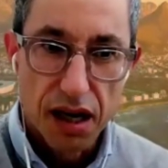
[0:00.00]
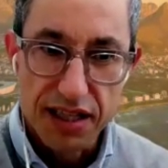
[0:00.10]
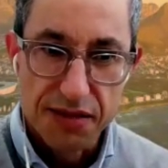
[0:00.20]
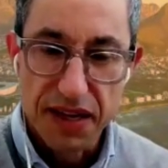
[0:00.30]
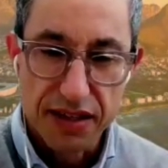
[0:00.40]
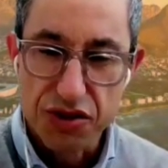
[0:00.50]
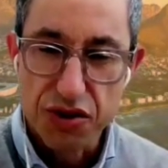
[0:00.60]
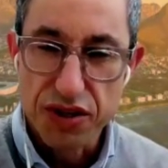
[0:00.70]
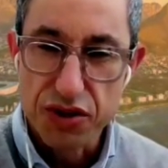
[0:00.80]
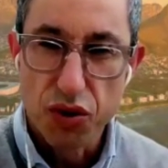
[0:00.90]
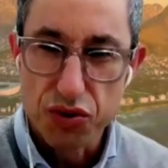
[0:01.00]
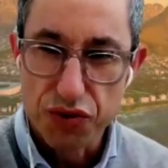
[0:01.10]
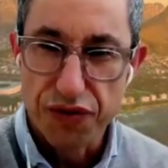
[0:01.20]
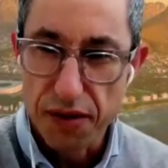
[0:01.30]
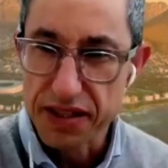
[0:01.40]
it's mandatory to go to
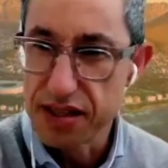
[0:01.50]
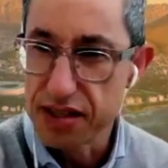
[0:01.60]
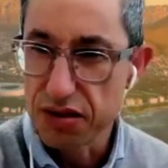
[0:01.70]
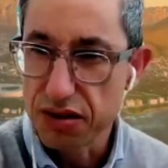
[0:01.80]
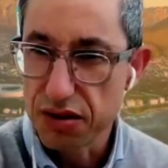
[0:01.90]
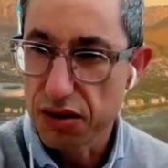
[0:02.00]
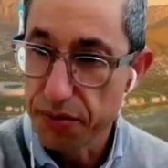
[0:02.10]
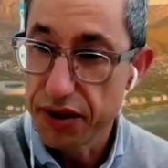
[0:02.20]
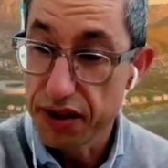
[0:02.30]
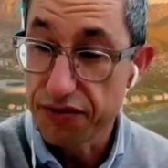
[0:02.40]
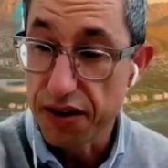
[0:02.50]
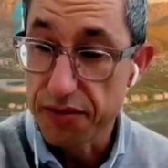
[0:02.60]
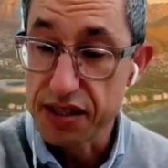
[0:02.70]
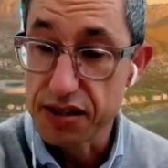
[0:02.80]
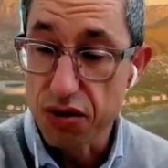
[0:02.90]
pharmacies or community
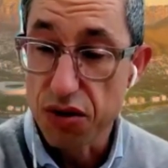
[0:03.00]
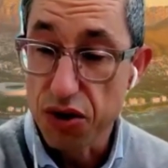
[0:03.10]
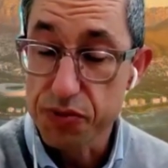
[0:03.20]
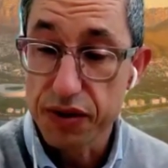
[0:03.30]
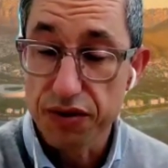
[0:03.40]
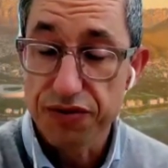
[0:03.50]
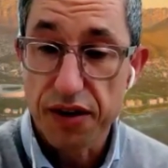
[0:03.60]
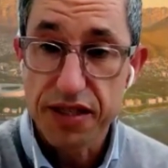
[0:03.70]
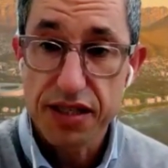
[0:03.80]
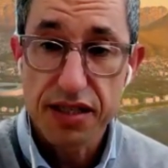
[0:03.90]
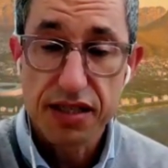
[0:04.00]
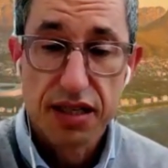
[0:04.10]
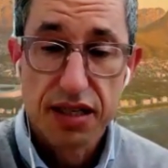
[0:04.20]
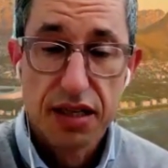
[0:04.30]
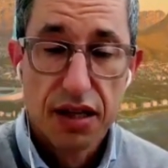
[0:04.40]
pharmacies or hospital pharmacies
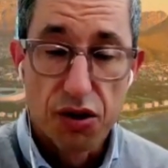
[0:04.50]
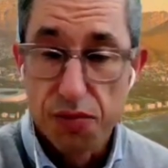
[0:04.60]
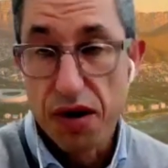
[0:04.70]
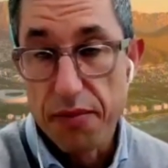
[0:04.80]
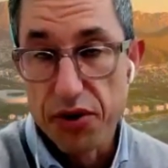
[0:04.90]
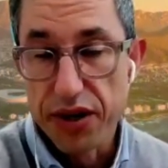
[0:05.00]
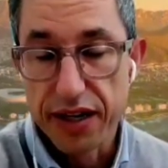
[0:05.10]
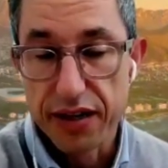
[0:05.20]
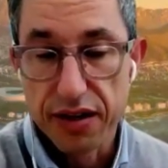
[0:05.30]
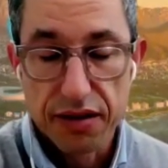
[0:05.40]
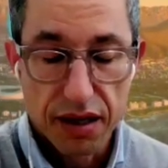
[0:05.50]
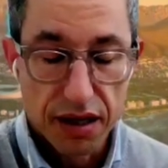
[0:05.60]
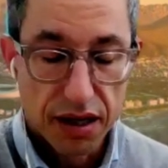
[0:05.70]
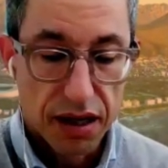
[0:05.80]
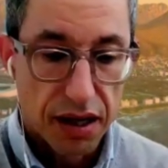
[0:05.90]
or primary care
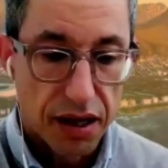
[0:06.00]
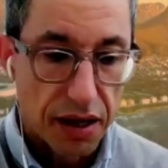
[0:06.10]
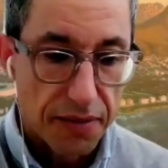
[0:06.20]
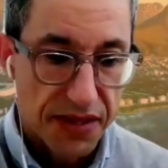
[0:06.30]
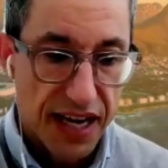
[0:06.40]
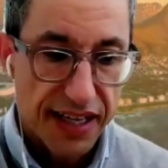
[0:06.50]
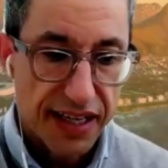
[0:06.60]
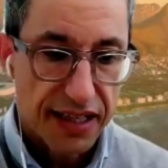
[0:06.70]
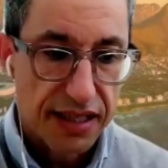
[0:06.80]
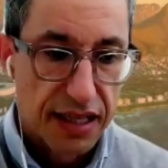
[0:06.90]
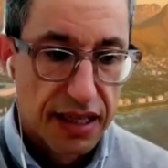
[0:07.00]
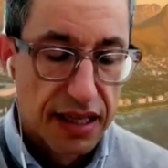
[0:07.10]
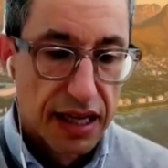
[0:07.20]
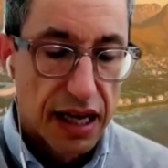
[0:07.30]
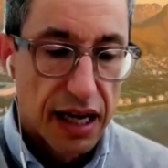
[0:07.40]
settings.
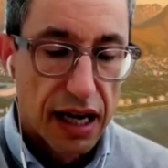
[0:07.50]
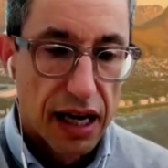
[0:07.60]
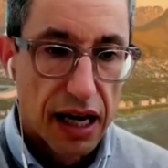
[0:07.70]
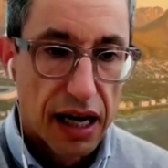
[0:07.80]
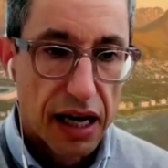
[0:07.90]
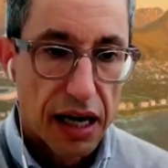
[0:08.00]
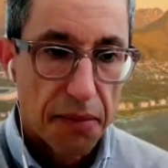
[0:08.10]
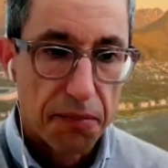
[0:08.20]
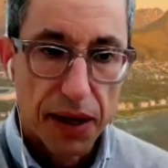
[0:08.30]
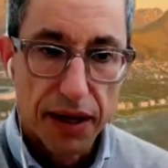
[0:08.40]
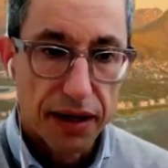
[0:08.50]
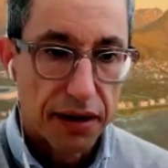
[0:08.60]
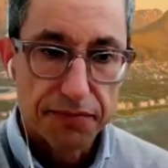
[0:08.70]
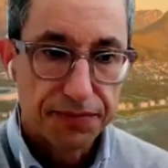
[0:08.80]
But